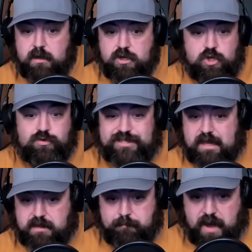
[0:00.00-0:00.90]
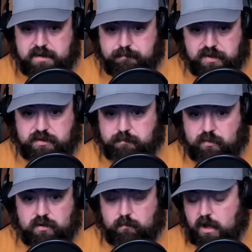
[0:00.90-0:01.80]
You said that Biden built the
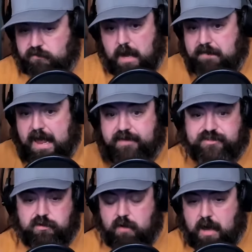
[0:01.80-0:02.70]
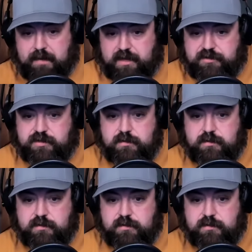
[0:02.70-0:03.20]
border wall. I'm asking you how much.